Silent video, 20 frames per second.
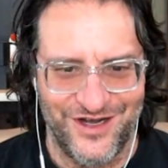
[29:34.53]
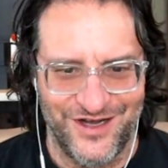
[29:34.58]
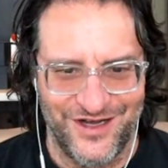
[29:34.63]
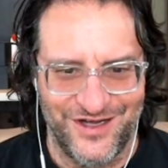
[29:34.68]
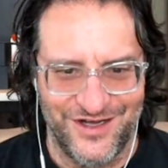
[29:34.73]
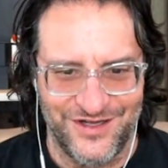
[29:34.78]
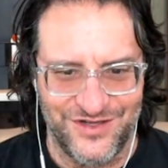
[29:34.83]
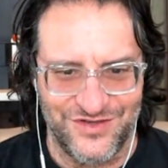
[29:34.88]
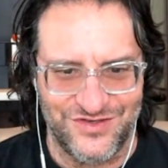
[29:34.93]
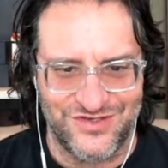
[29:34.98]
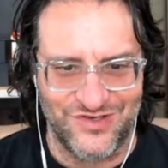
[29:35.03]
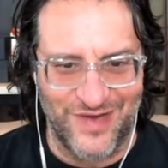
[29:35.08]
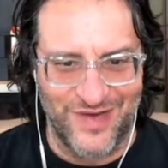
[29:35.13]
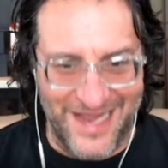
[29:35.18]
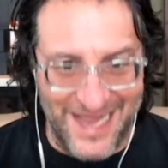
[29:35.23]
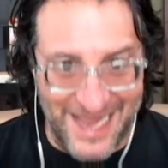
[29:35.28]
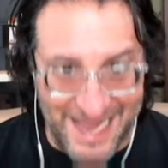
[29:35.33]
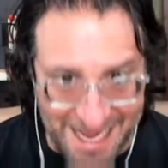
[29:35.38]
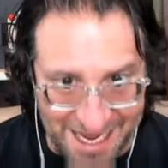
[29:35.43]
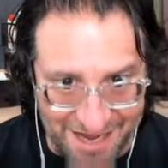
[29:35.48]
So I
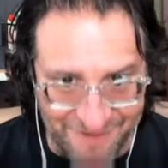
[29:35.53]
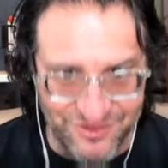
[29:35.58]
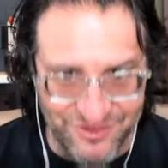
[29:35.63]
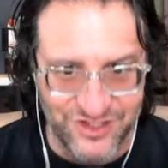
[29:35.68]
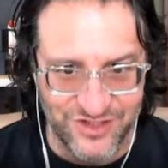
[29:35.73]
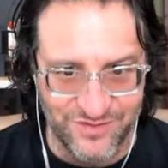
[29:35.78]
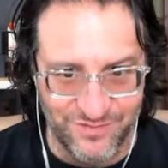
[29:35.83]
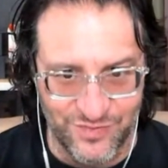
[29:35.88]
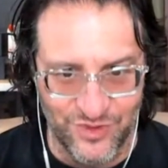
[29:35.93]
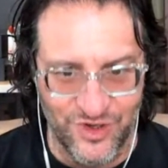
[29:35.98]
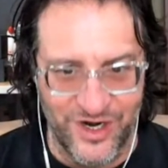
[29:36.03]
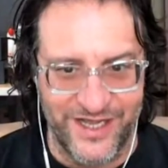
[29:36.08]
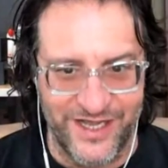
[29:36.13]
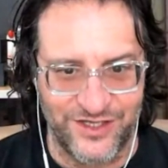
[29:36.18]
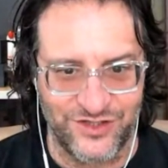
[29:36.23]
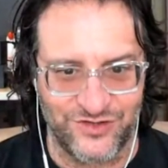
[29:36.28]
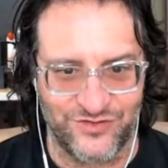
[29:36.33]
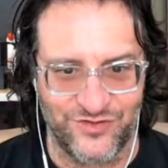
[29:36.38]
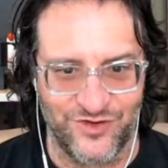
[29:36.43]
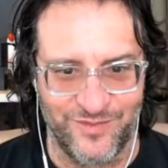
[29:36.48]
have some breaks
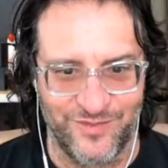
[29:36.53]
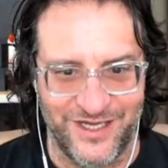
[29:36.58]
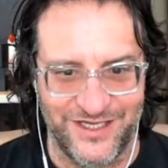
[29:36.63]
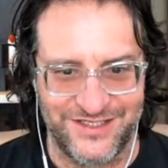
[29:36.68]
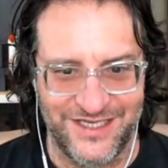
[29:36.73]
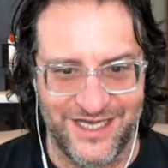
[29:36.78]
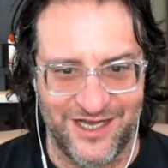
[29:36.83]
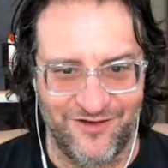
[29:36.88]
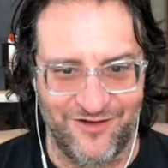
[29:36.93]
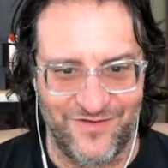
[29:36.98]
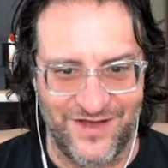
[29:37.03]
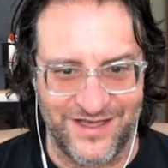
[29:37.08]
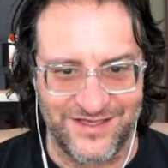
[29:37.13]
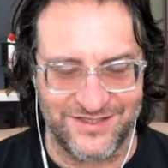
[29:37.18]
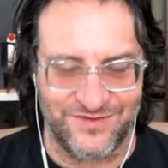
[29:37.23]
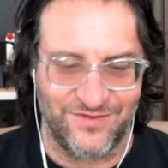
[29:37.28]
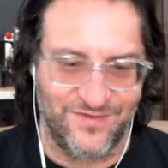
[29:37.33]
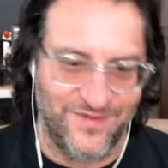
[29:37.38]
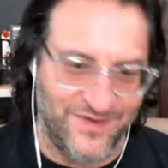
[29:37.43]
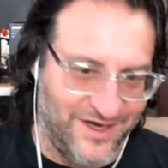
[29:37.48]
for myself as
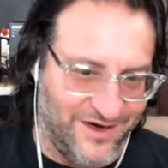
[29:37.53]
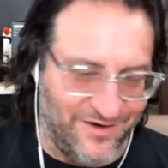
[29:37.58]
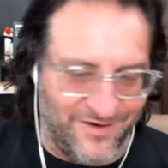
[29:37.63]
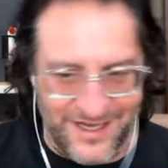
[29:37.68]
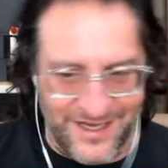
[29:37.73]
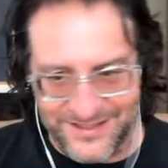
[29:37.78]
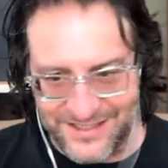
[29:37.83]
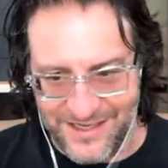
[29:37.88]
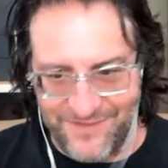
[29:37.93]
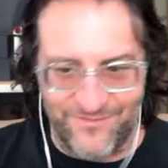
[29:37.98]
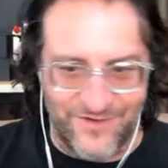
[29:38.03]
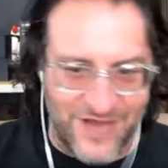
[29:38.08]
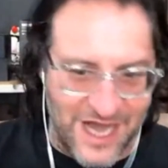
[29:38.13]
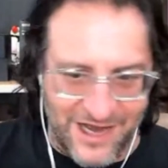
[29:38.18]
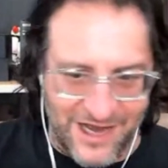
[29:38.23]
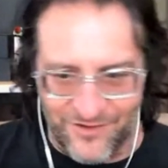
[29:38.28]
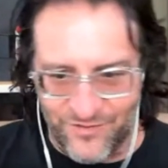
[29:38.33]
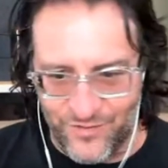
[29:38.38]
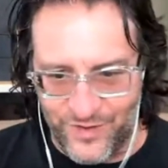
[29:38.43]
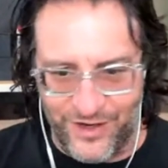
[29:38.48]
I've
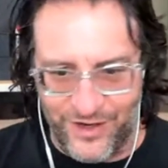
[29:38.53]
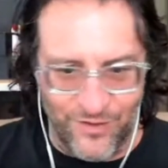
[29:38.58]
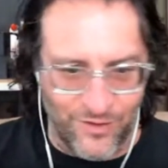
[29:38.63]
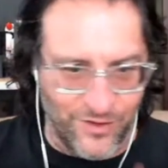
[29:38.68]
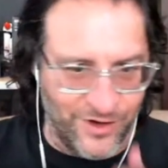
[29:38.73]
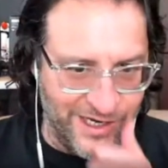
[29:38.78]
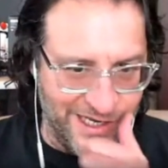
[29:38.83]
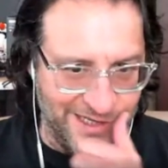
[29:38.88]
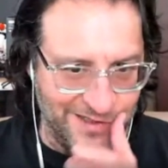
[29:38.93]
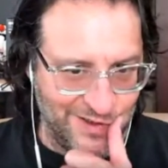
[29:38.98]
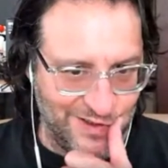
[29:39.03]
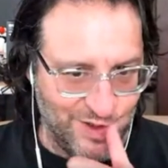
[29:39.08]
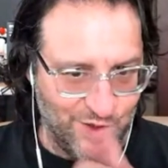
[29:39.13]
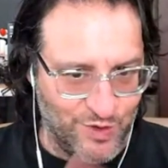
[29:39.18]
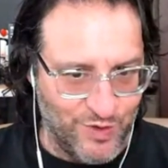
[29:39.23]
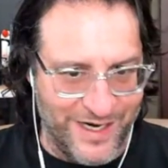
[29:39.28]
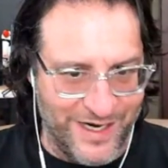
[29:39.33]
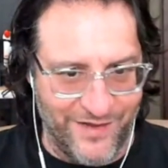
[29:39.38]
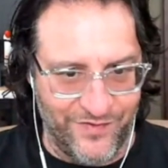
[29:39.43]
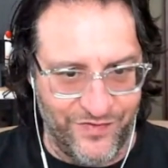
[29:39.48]
gotten reoriented
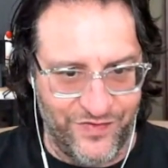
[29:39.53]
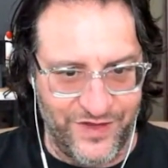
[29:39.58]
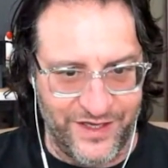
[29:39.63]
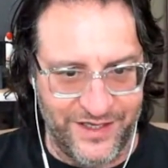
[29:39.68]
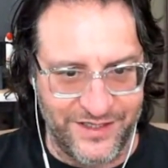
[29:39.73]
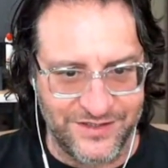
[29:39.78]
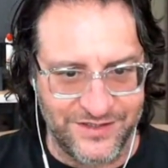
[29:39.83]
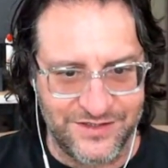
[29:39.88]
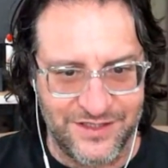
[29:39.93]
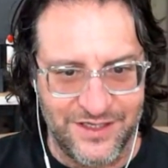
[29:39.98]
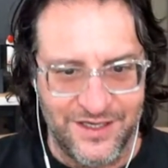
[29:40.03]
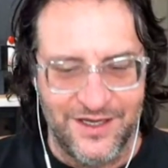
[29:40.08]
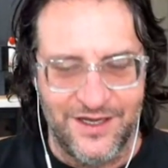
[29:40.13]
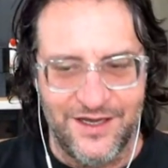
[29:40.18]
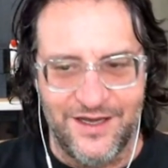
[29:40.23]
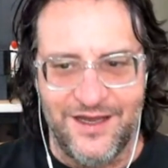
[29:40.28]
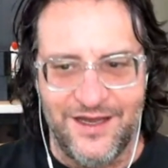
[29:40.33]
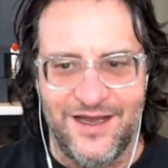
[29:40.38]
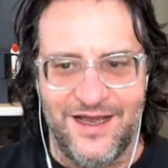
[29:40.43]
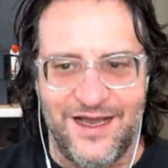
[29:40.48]
around things.
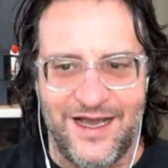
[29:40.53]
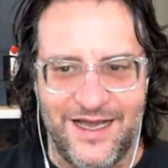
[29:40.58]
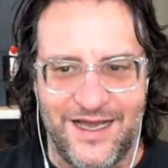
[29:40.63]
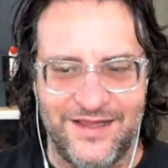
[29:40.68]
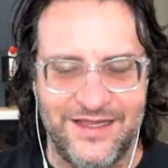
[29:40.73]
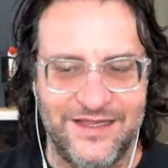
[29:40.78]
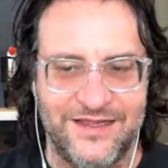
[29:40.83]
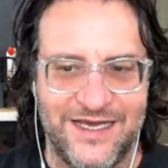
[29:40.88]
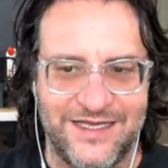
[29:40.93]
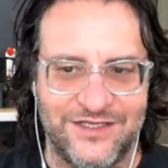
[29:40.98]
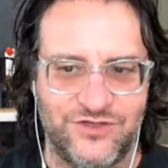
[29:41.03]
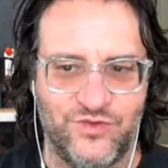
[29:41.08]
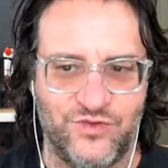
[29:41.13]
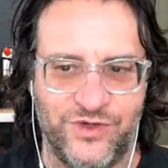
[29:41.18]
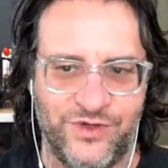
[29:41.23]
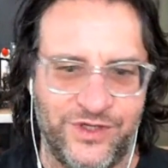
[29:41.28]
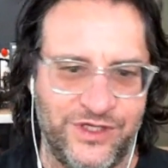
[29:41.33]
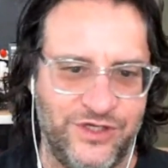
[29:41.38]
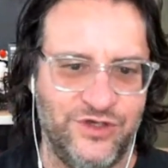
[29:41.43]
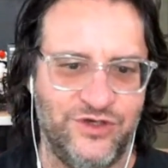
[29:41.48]
I think that's really
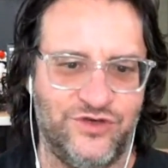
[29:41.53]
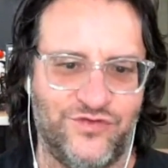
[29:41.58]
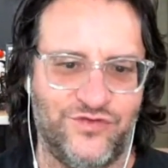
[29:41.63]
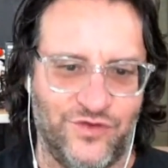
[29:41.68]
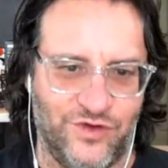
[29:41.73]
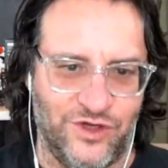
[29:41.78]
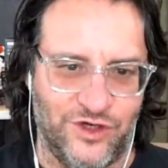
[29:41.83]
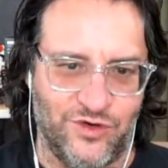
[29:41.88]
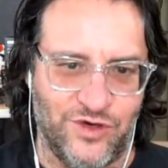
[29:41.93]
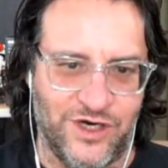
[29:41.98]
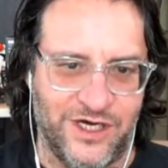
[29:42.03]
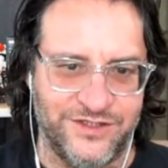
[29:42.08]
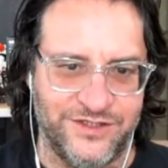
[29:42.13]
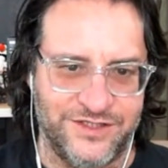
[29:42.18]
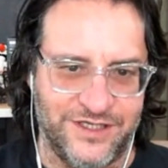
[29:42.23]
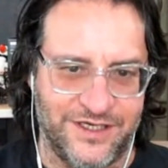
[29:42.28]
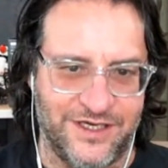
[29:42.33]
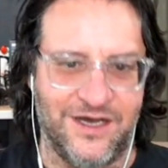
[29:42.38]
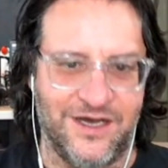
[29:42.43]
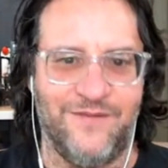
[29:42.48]
useful across the
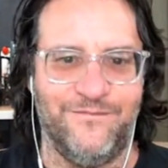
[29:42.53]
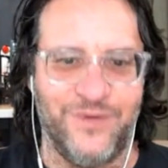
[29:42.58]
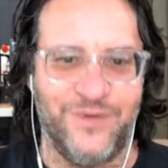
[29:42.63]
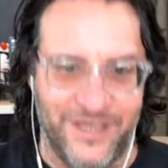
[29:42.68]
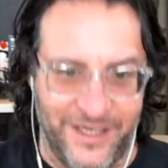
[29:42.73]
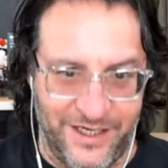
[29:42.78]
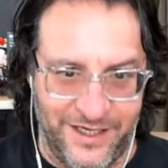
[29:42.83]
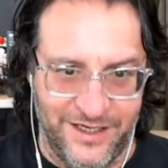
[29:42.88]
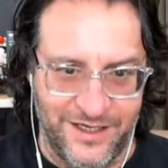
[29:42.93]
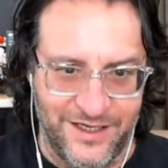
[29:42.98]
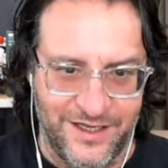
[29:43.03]
company.